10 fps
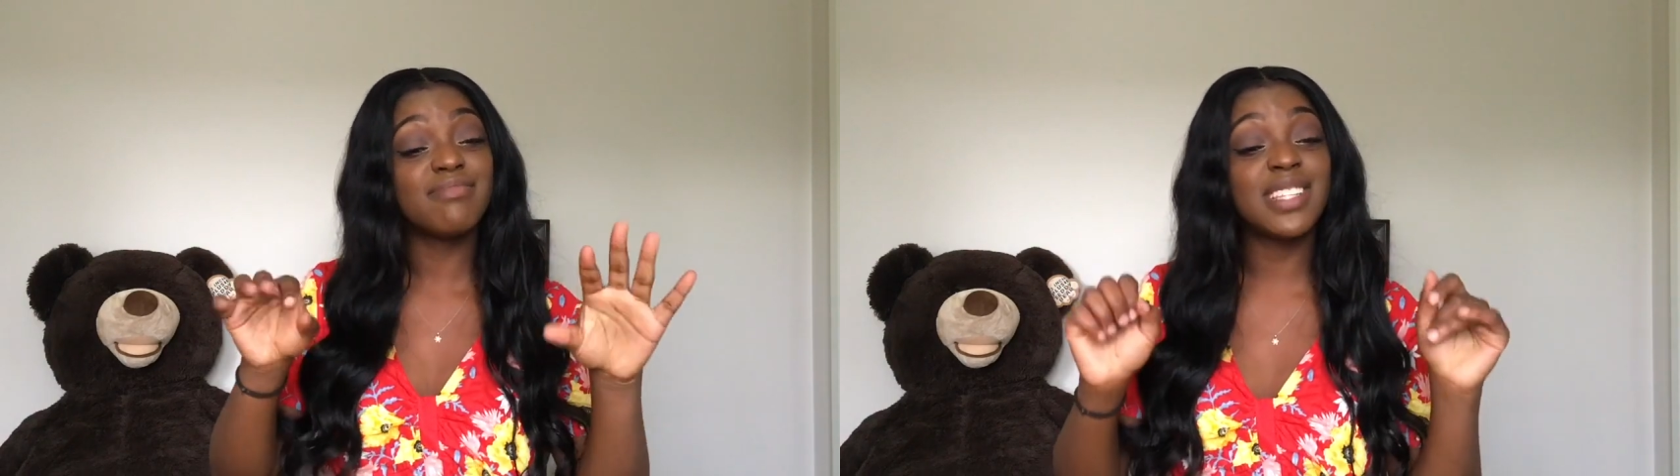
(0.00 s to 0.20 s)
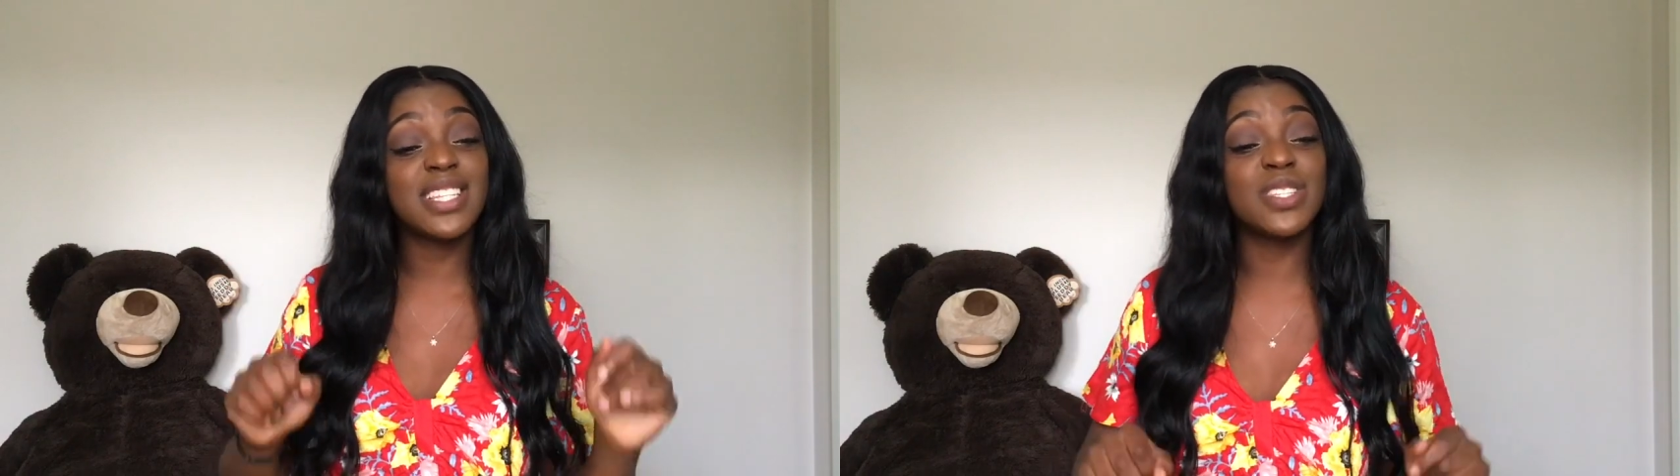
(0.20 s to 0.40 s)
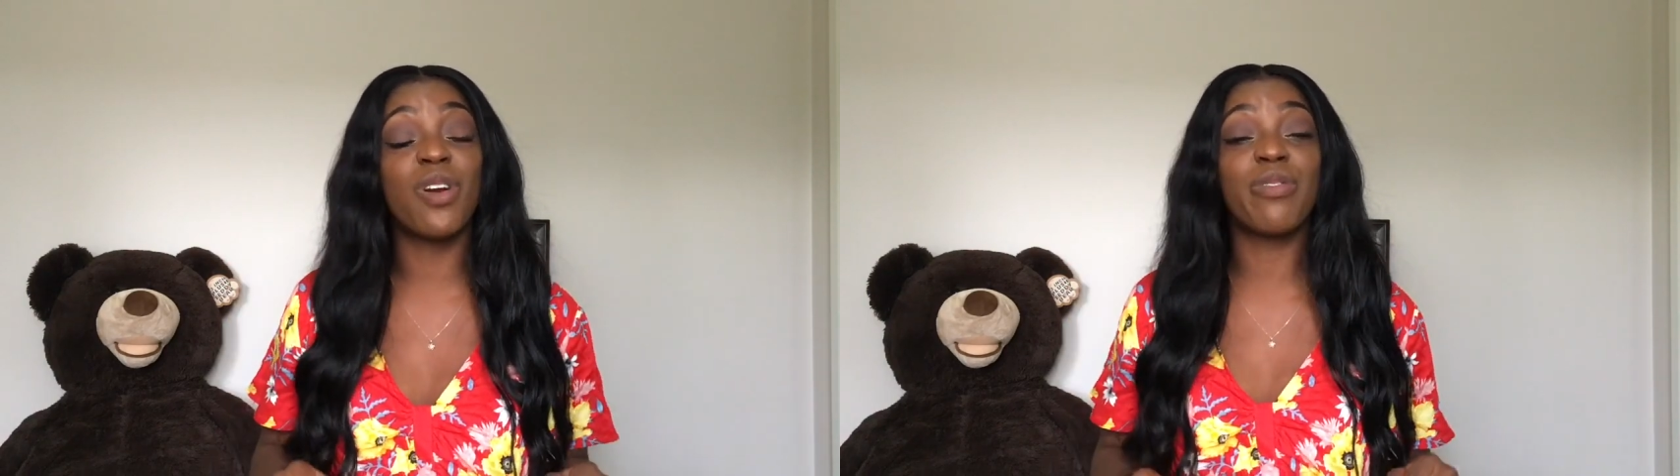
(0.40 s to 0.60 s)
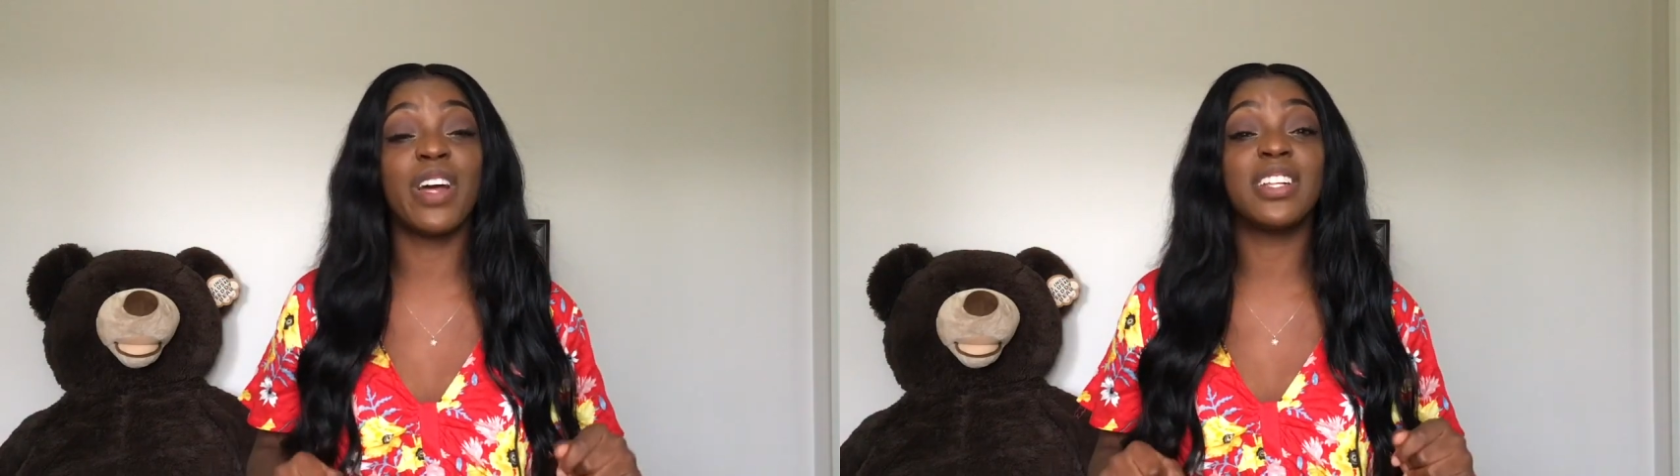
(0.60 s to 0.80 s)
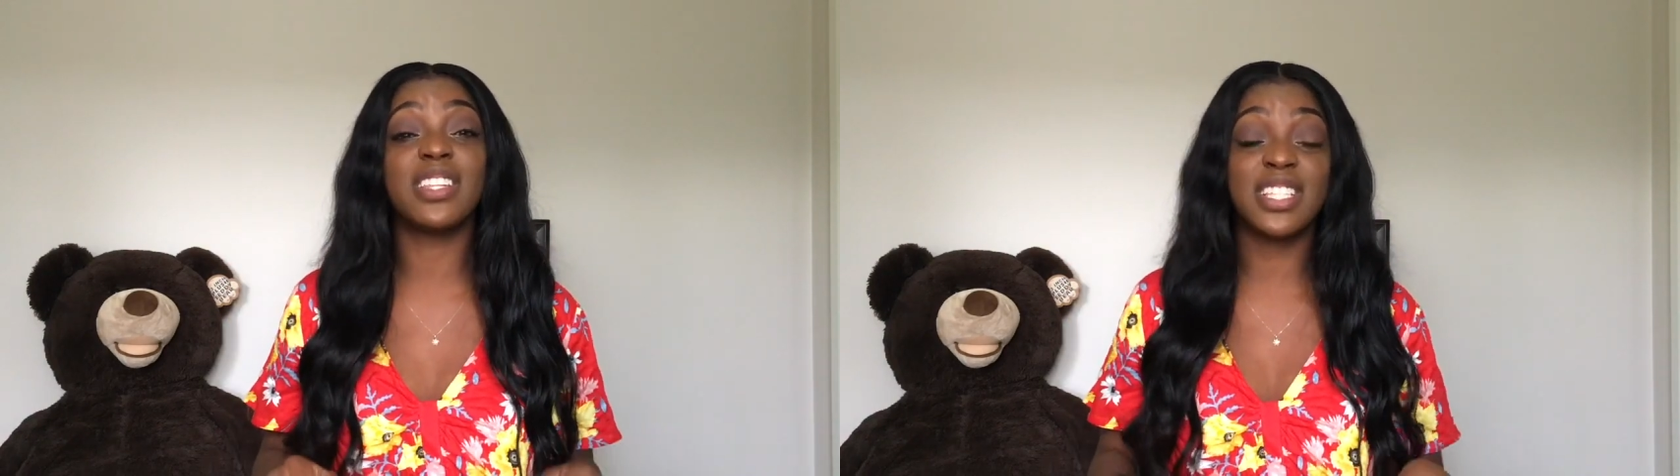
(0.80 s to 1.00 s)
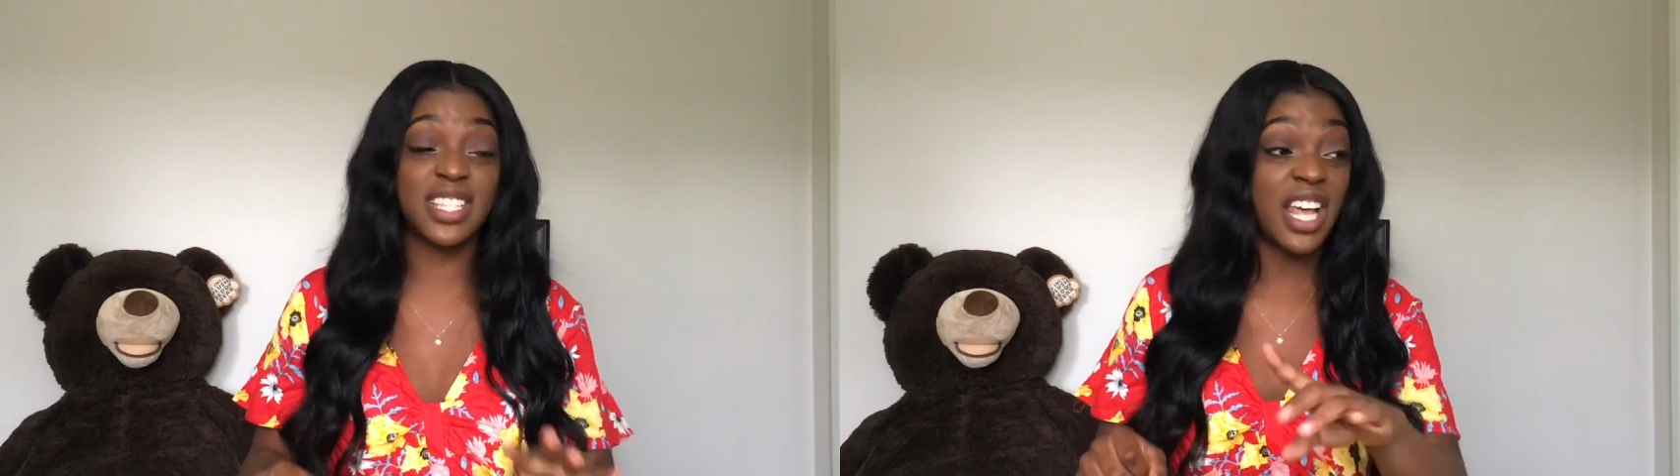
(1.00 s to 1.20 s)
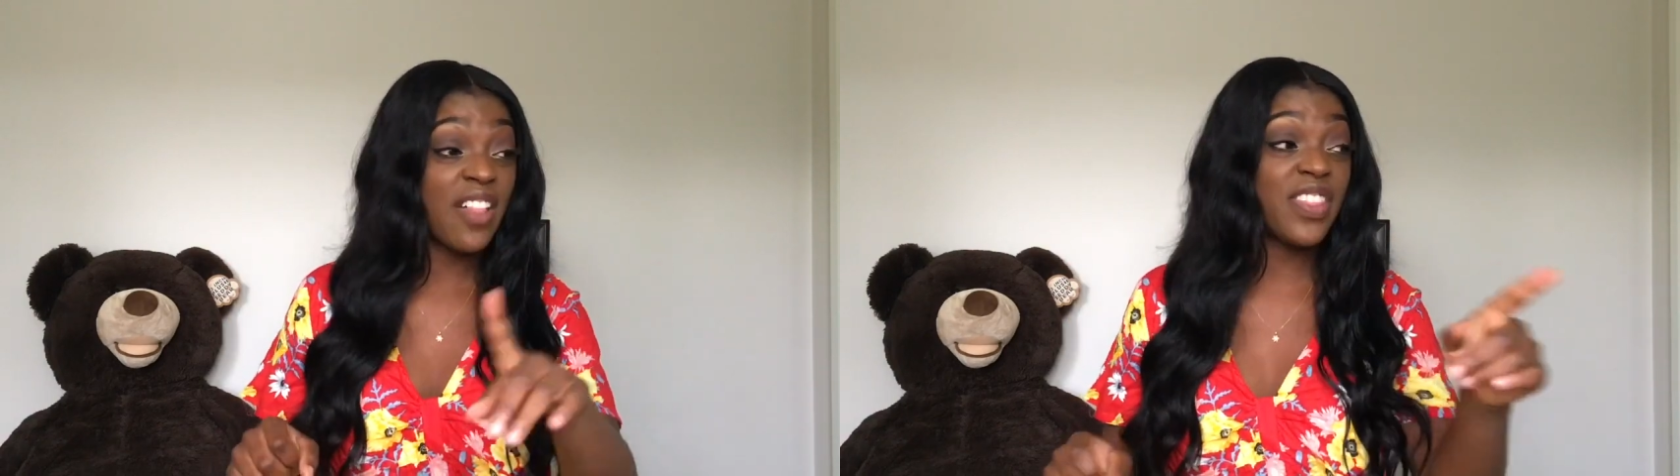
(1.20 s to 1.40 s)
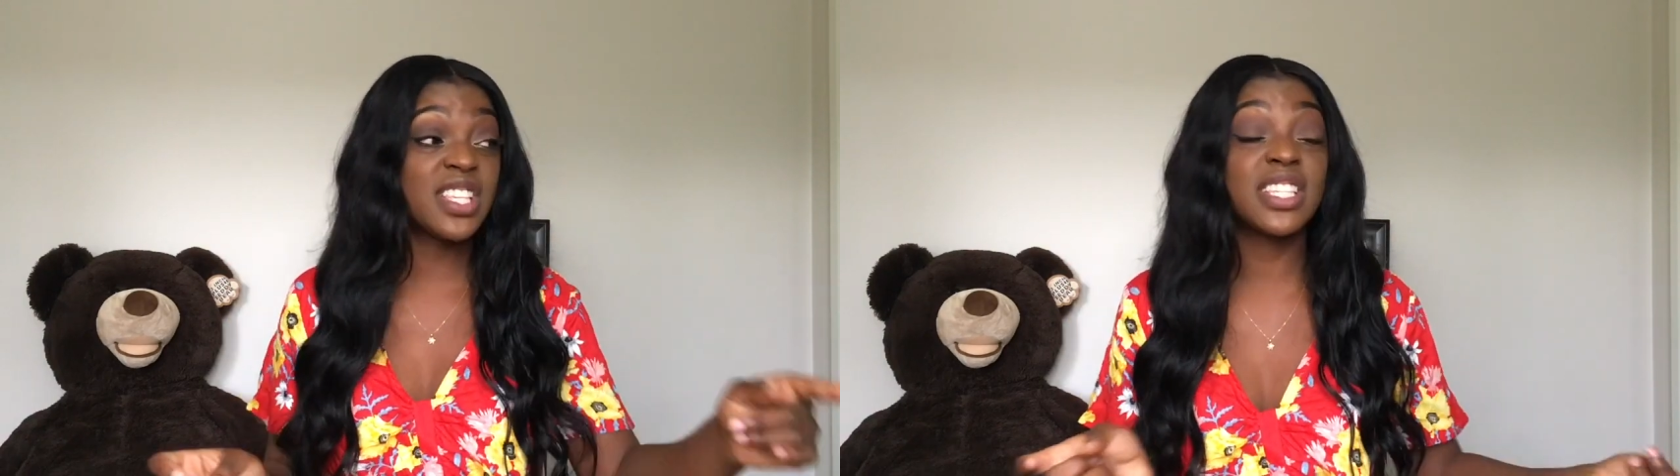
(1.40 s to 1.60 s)
this is your friend, this
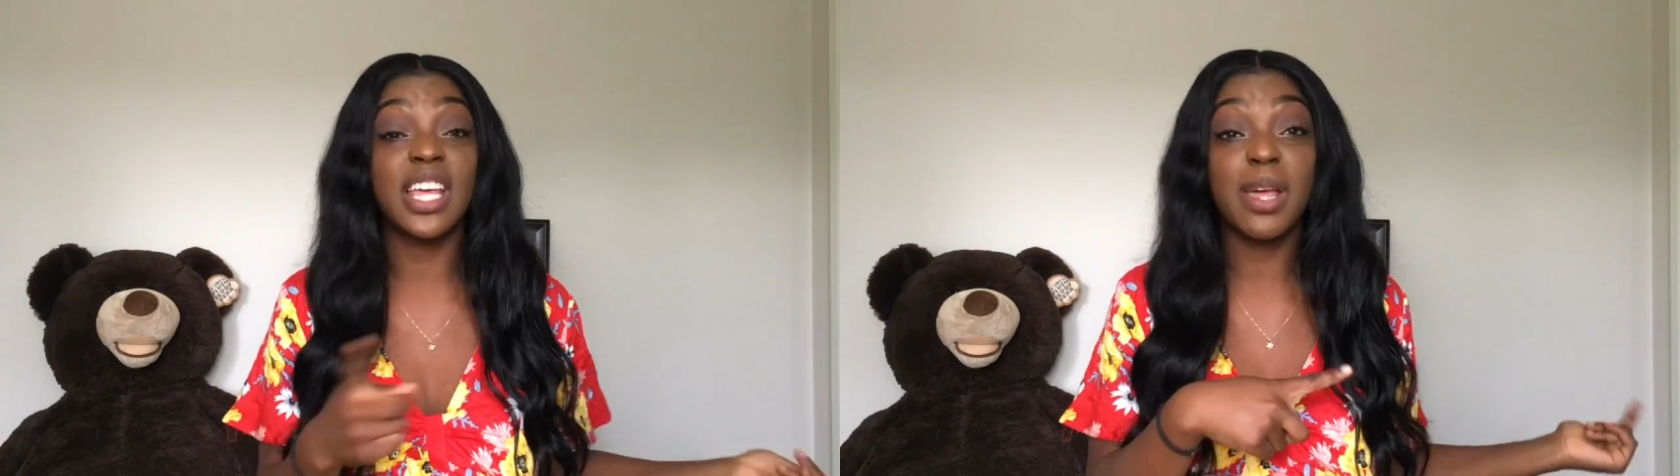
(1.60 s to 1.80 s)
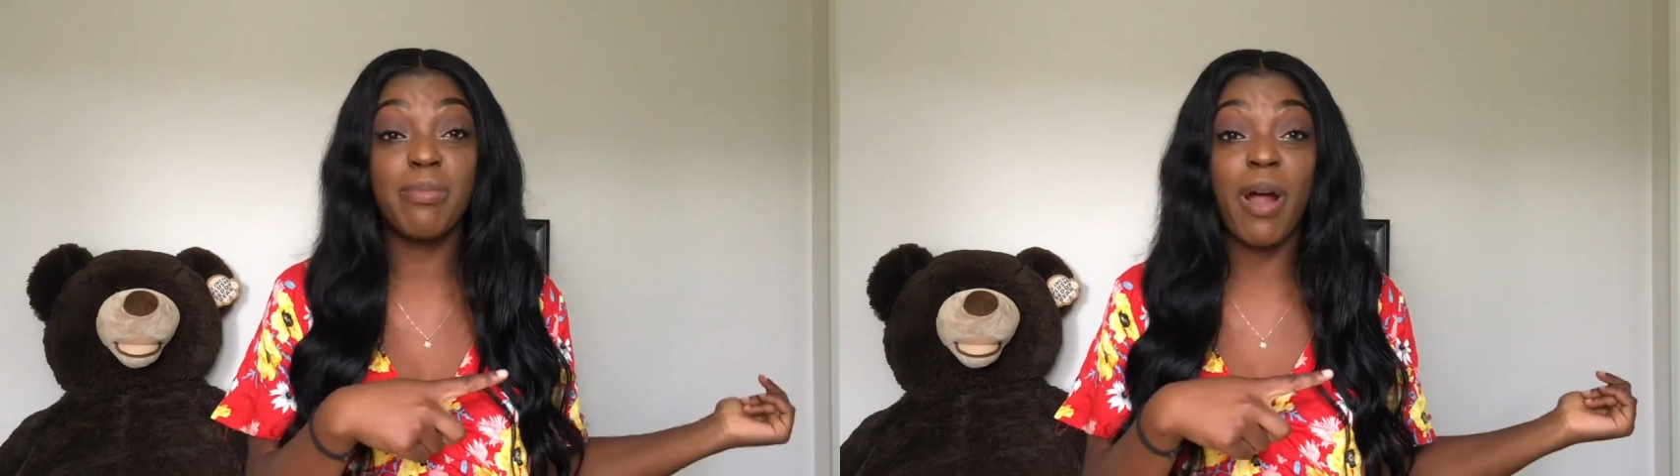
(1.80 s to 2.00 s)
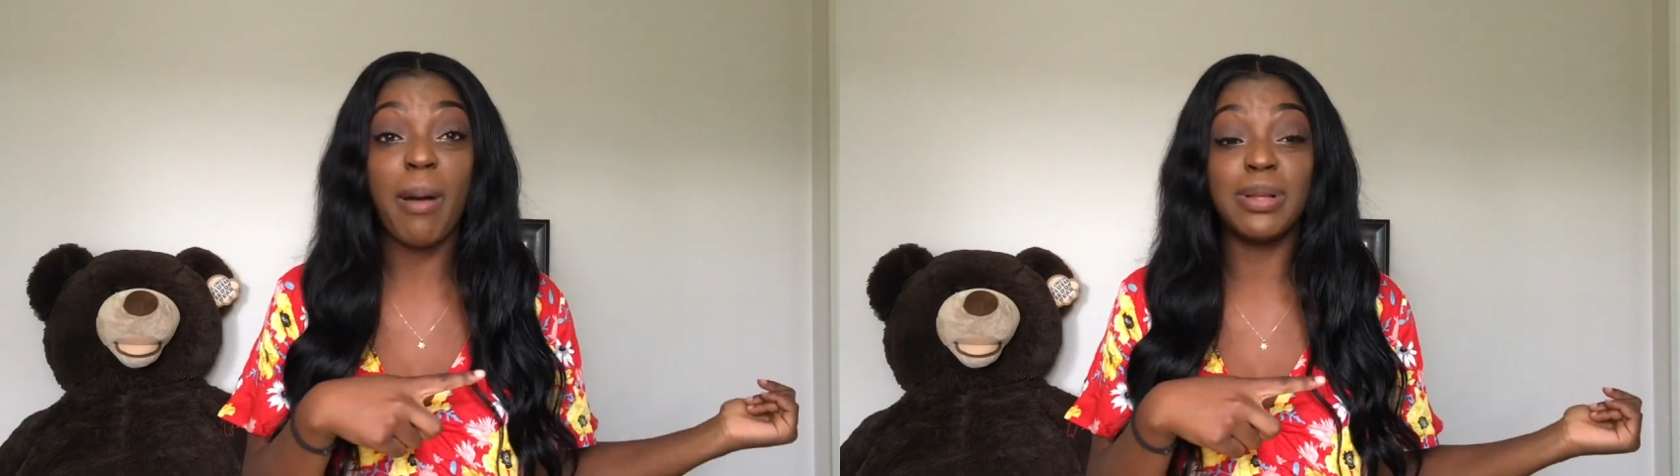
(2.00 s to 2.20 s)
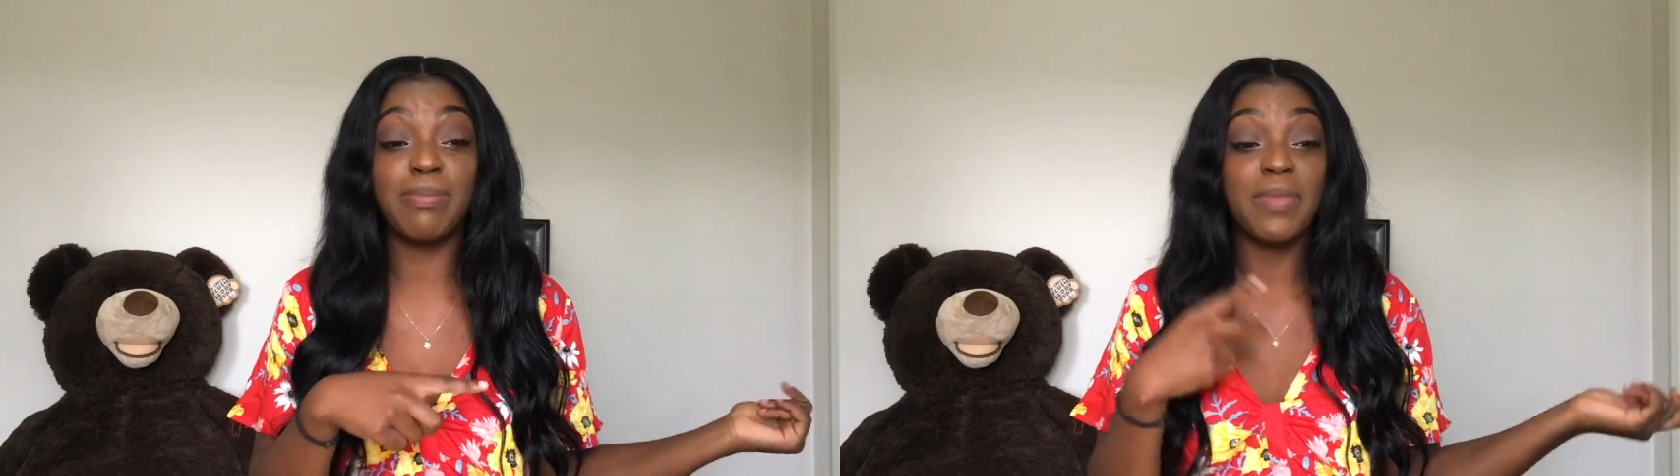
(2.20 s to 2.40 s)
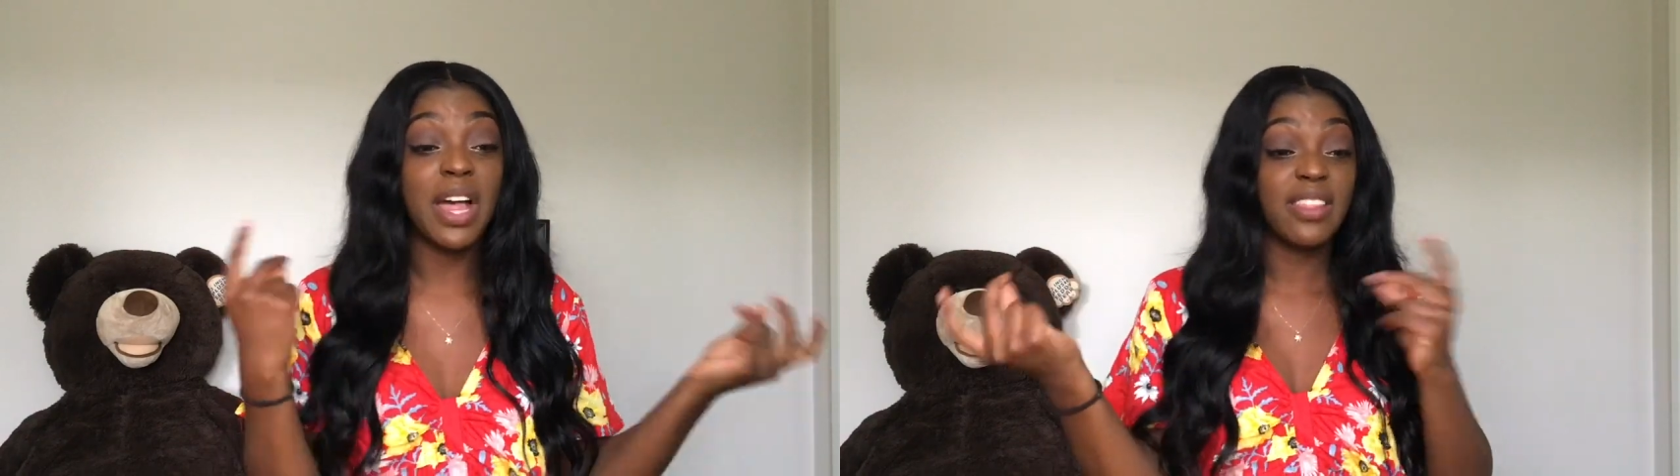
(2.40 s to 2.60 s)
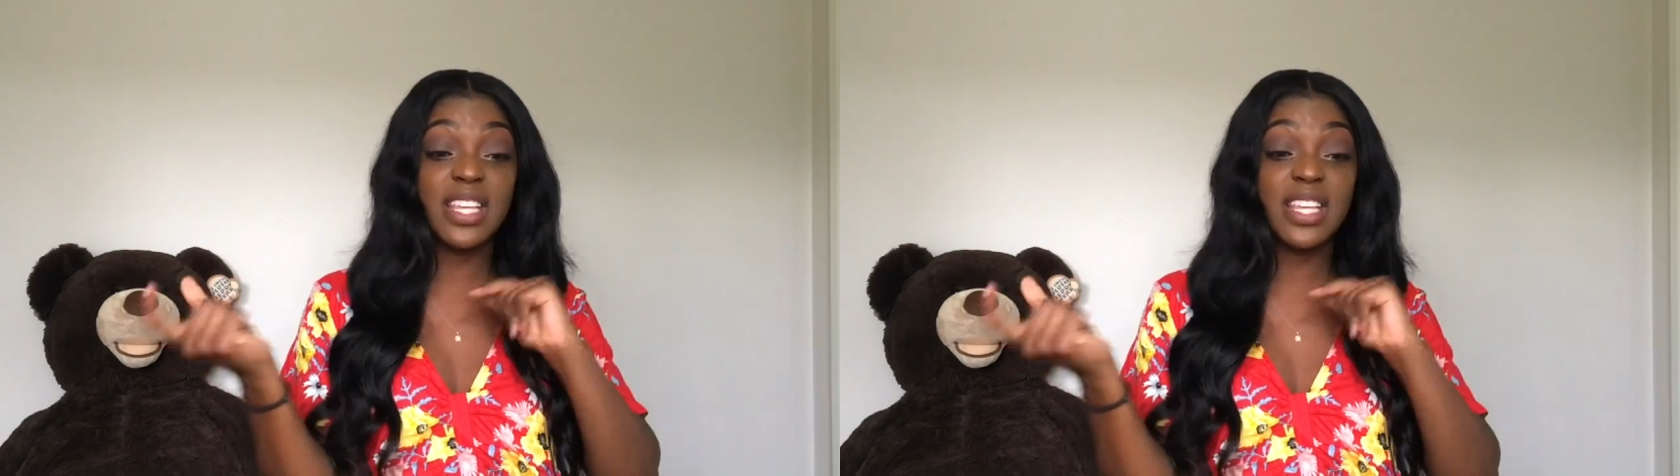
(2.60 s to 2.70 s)
is a him problem.